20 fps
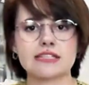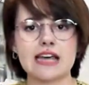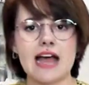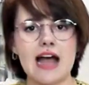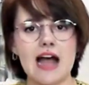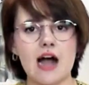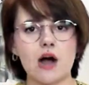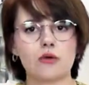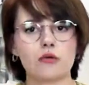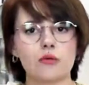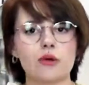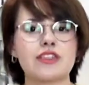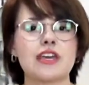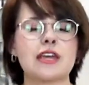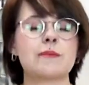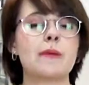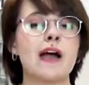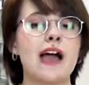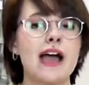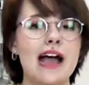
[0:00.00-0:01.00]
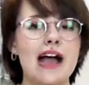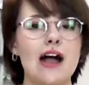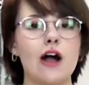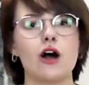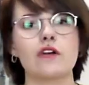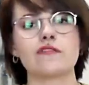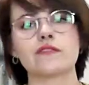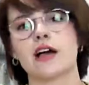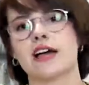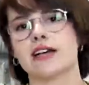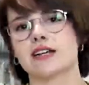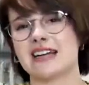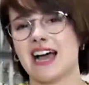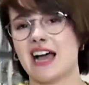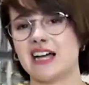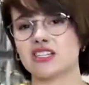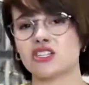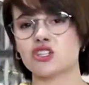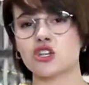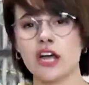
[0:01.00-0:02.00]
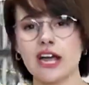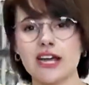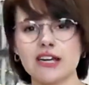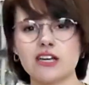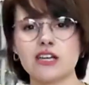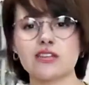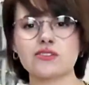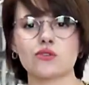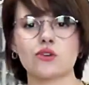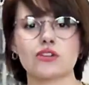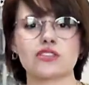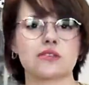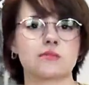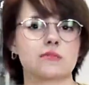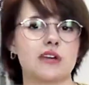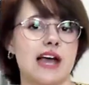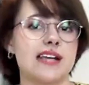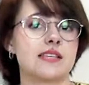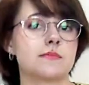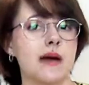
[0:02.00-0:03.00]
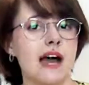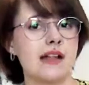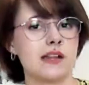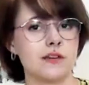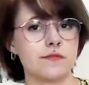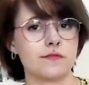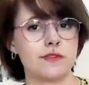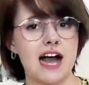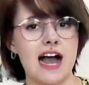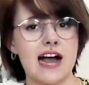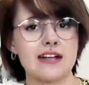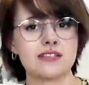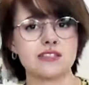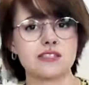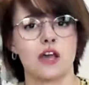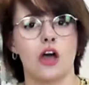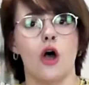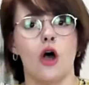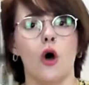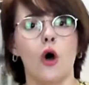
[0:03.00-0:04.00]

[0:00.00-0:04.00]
down with a pair of like nice trainers or some nice ballet flats,